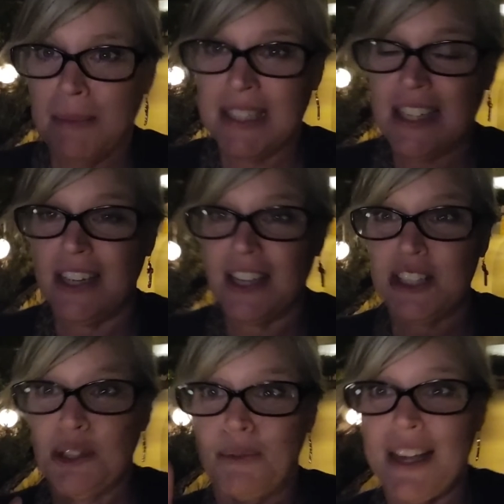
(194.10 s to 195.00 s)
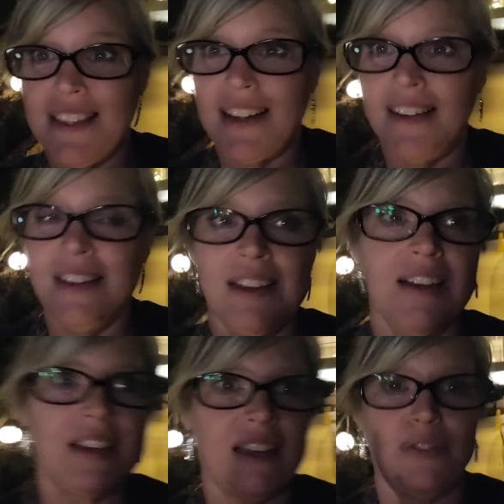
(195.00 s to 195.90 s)
let me tell you, Saritha,
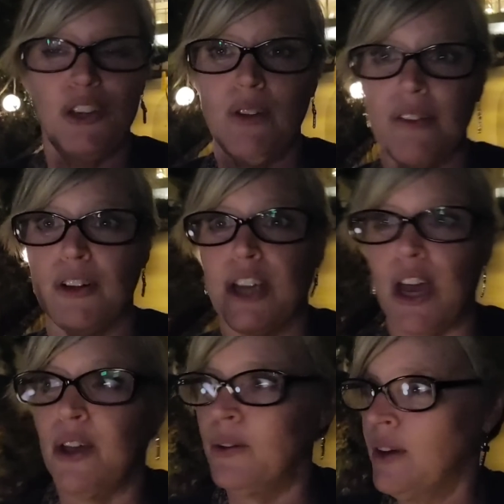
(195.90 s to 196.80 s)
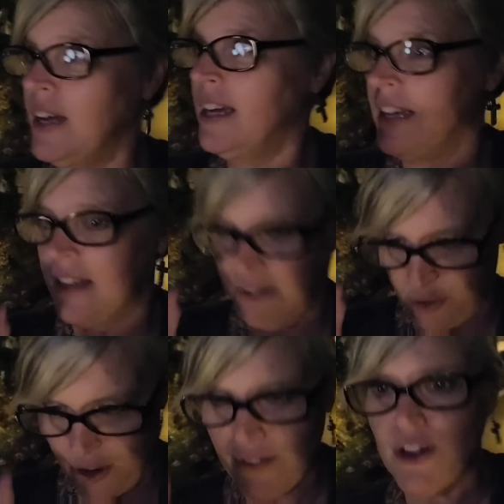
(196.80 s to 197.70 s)
if you ever go,
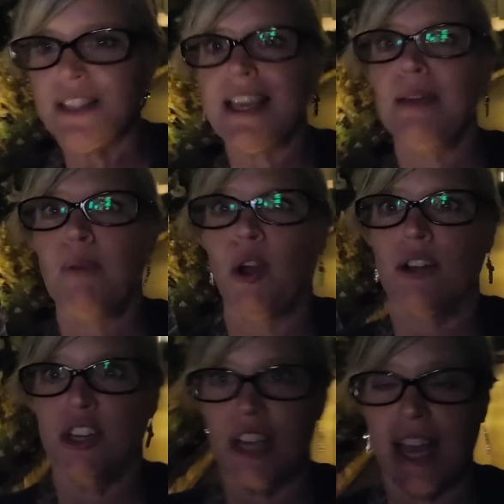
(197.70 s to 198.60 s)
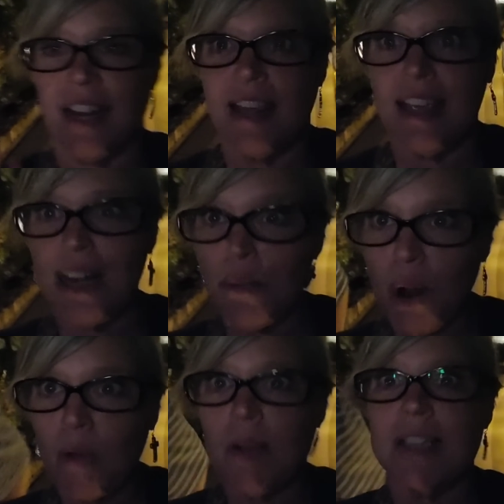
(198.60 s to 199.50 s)
if you're ever in St. Martin, you got to eat at
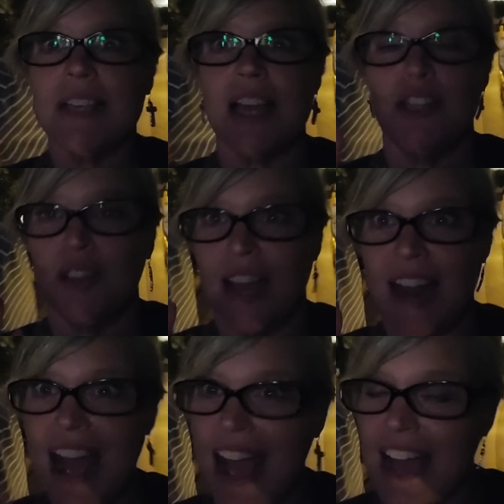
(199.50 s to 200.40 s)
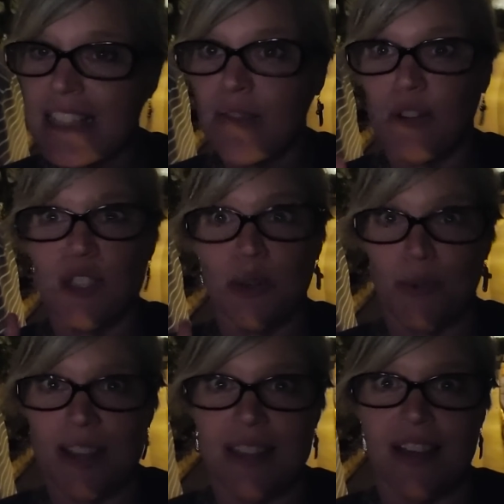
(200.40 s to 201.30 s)
Roma's and you got to ask for
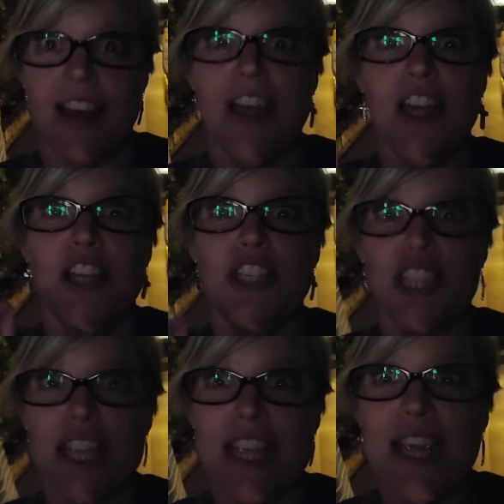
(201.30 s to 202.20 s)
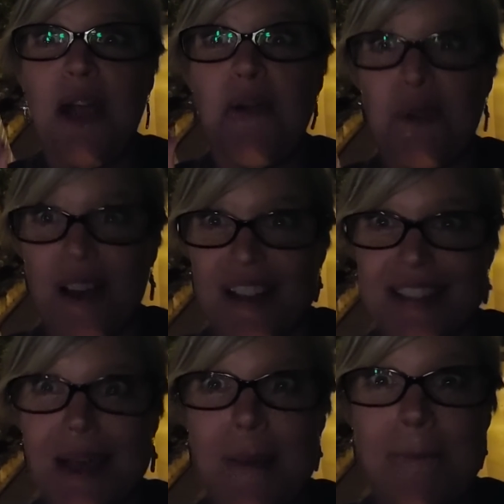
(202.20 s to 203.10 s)
Saritha. She
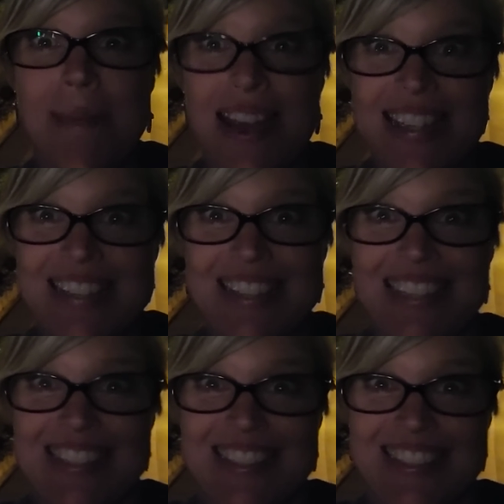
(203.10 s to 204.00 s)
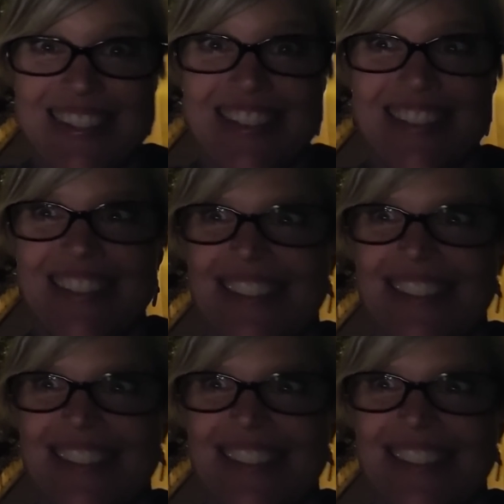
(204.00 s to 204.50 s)
was amazing. She did a great job.